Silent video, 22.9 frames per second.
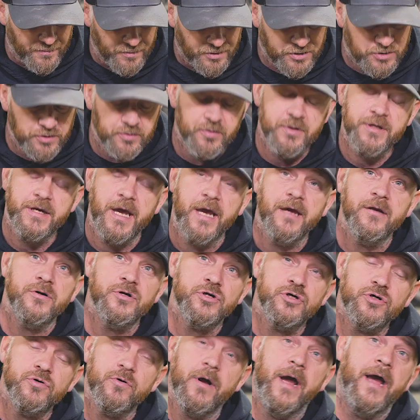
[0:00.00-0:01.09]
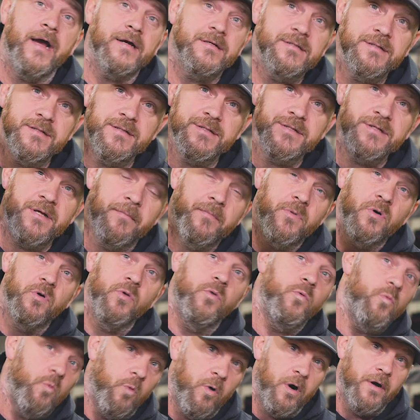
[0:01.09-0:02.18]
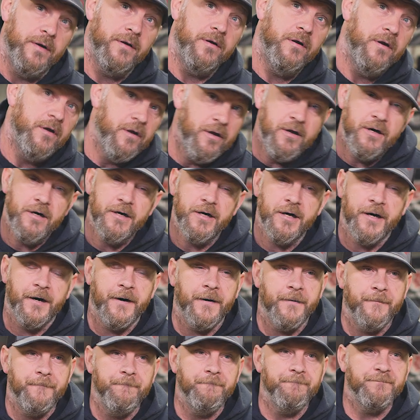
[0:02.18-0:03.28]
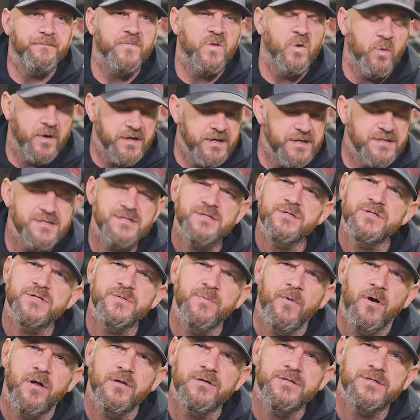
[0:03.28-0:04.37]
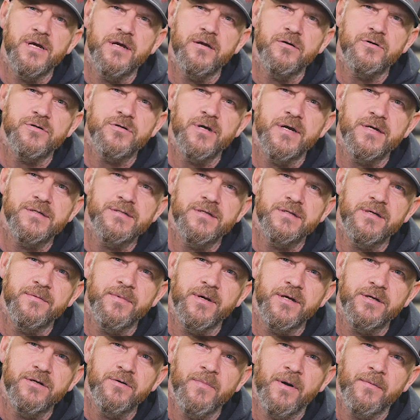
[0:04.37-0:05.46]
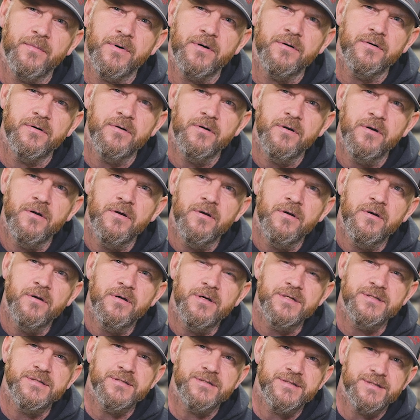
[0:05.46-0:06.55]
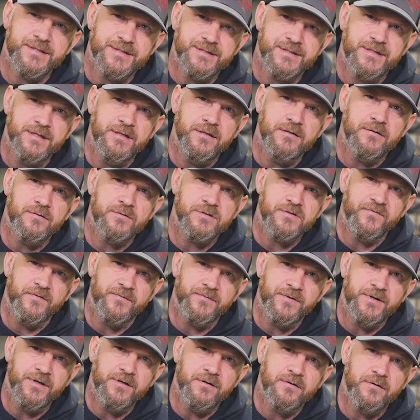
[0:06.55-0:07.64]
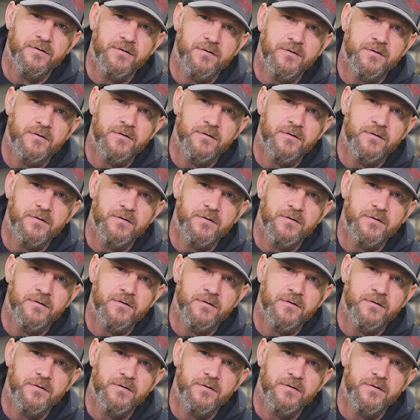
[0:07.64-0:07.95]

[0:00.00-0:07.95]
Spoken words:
number two. Gator Trax is number one. What is the smallest Gator Trax that they make? Do you remember? Is it 16 or the 15?